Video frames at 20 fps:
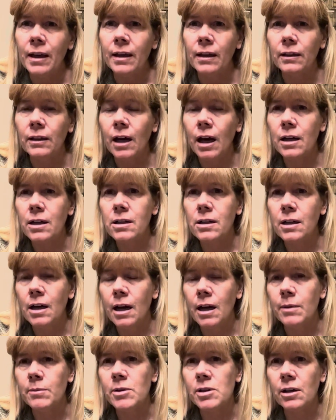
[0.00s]
a lot of
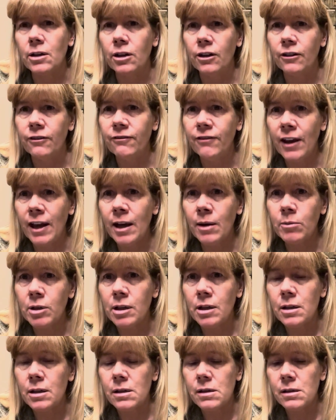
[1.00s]
times in our
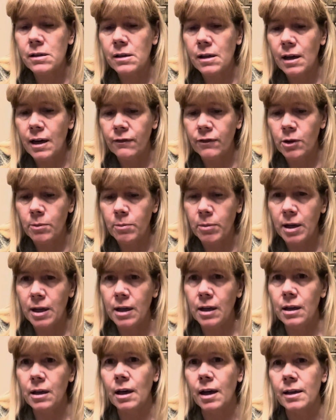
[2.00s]
families
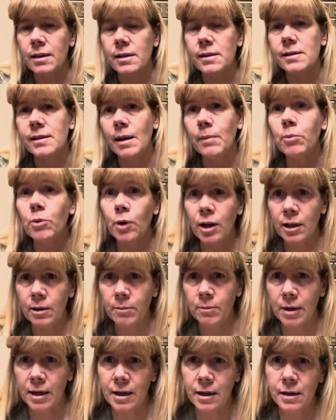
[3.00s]
everybody has
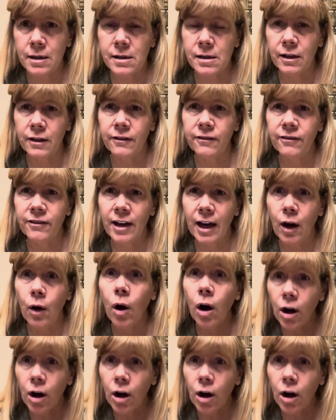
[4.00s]
separated because of how